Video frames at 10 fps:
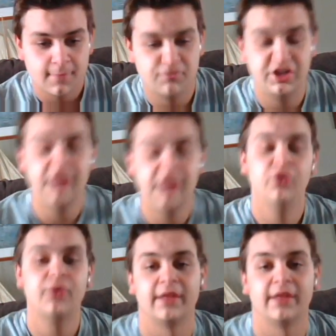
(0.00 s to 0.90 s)
Jay
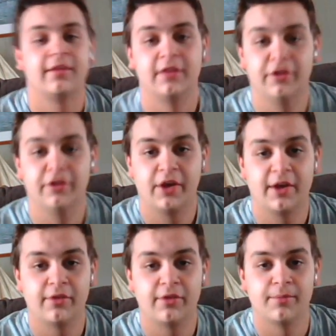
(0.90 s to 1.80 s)
Lucas is another guy
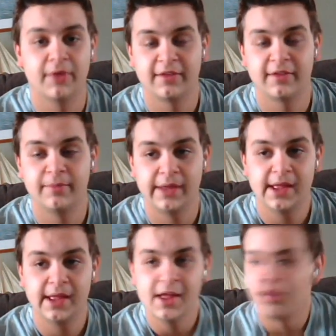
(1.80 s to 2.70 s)
who's impressed me.
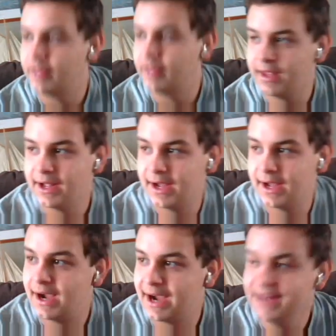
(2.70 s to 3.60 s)

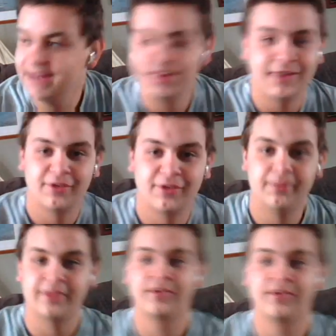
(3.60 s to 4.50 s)
I didn't think he was going to be
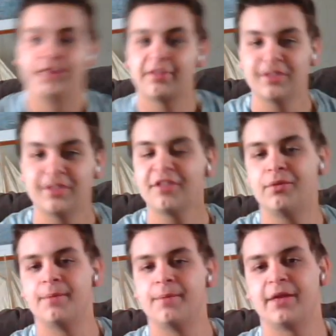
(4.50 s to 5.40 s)
this good. This is
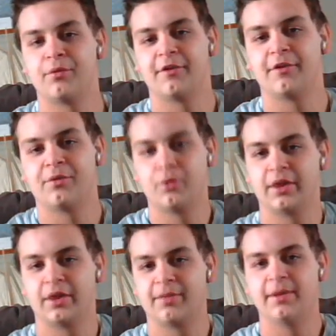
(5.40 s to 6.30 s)
what makes Forrest Ward
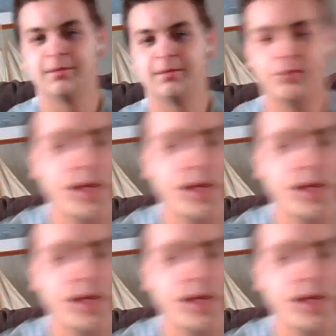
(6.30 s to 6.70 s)
expendable.